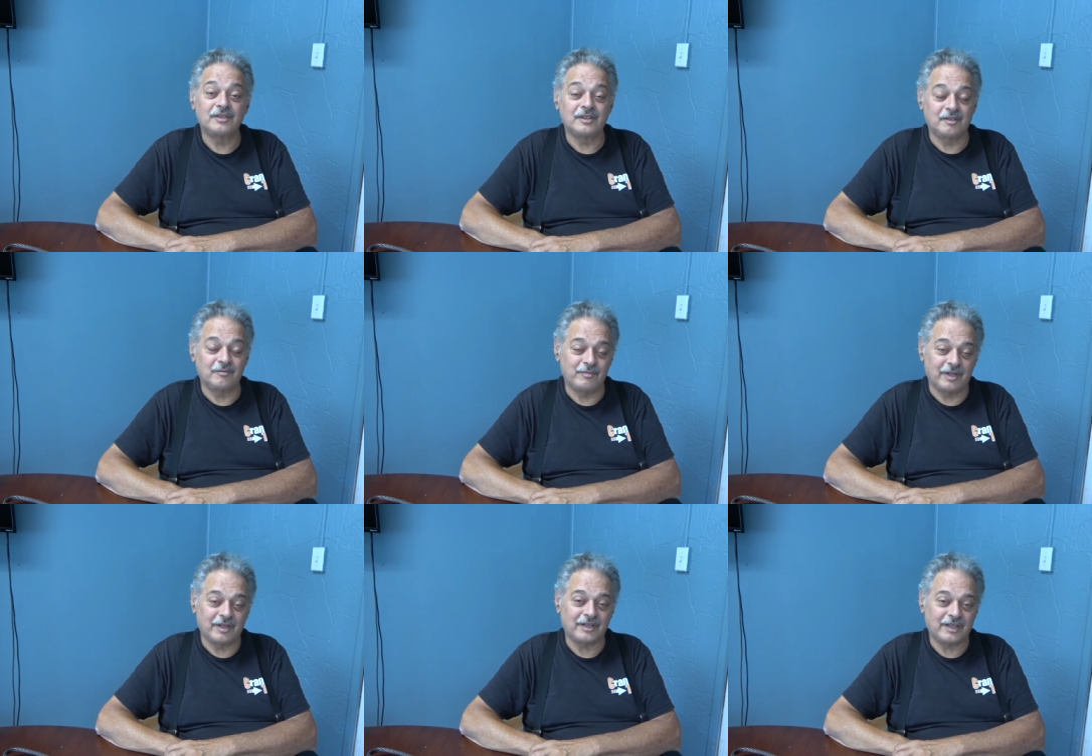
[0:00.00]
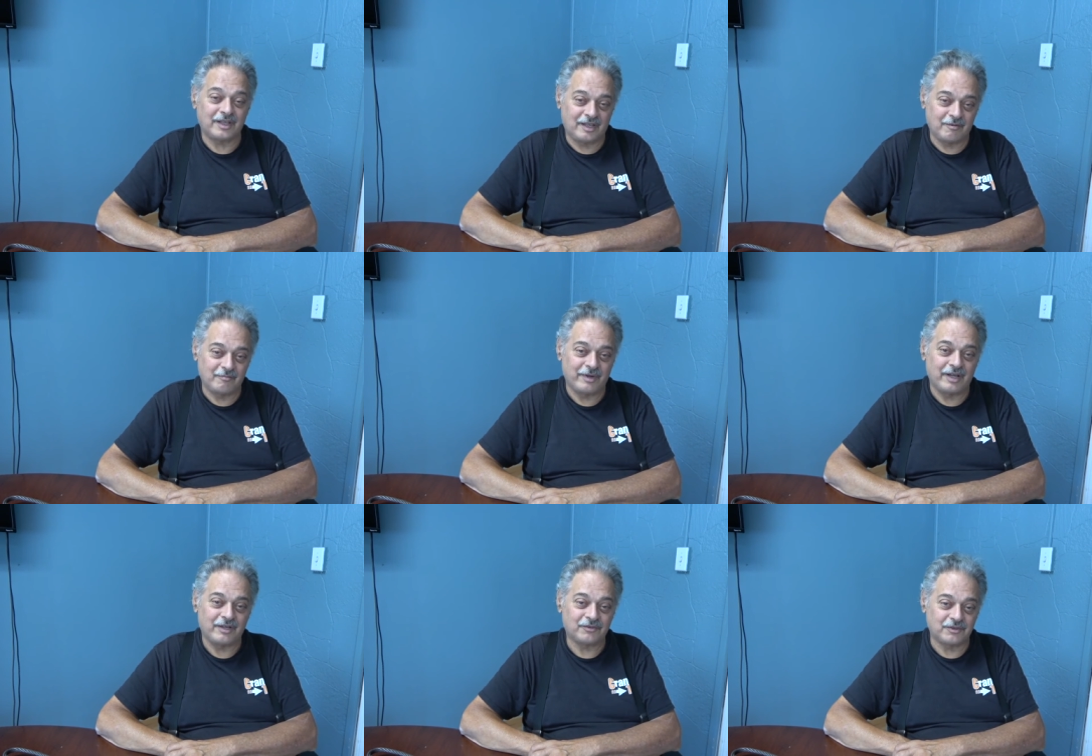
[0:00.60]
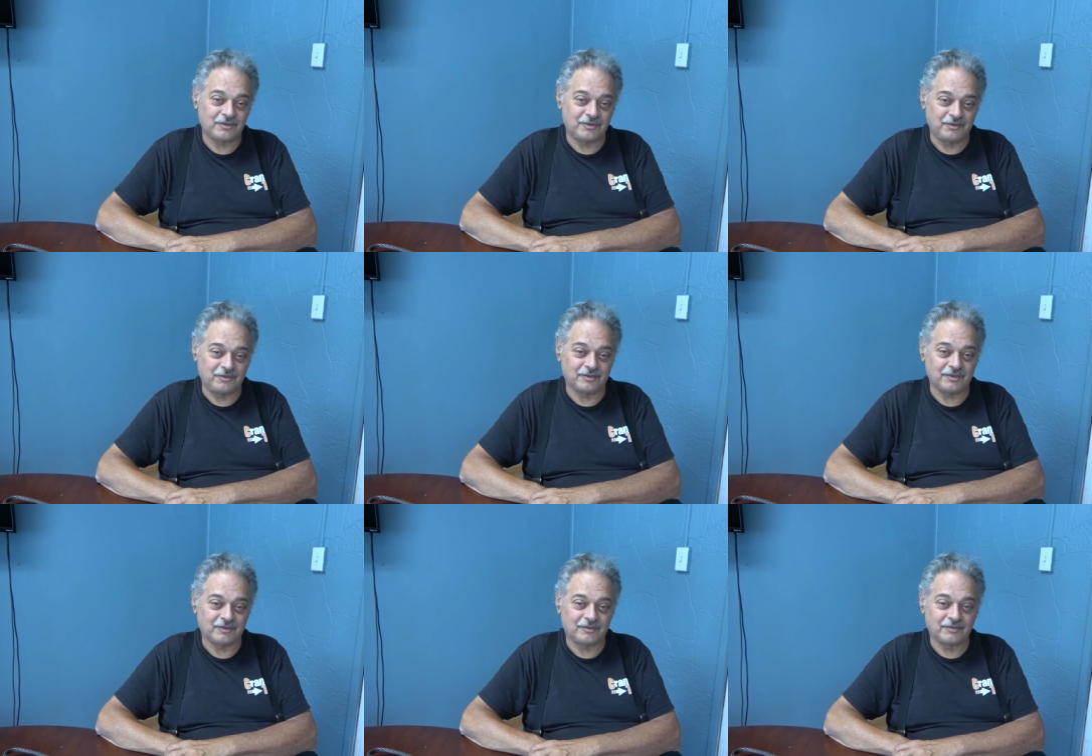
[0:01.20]
in Bellingham,
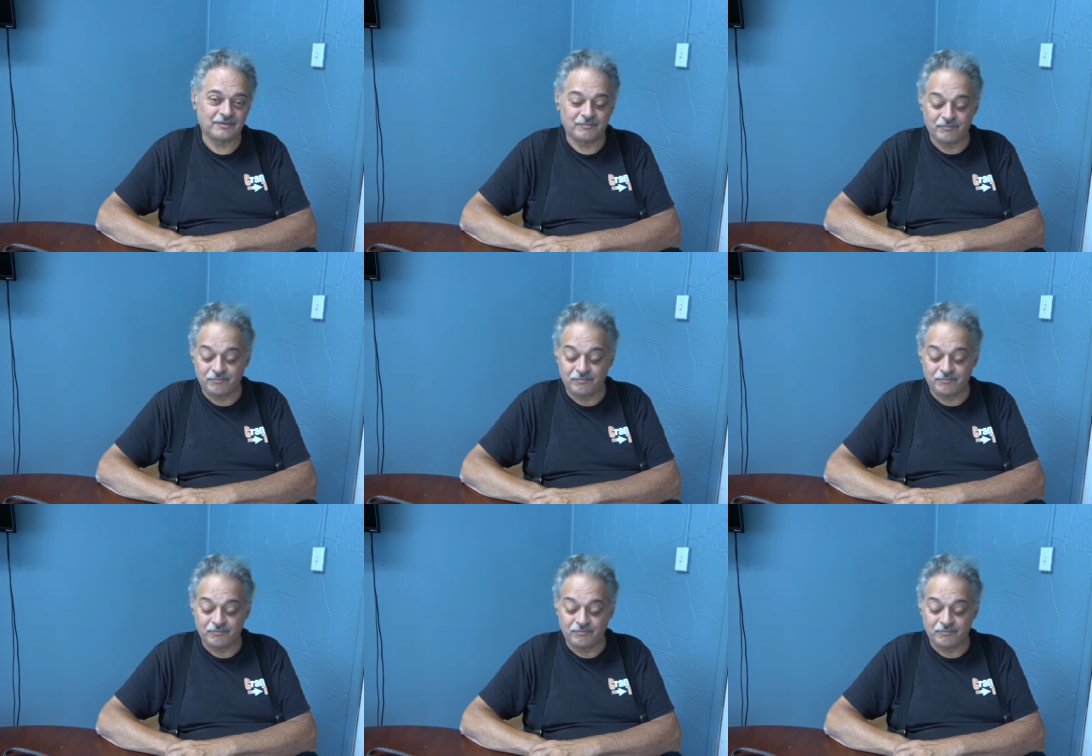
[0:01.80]
Massachusetts.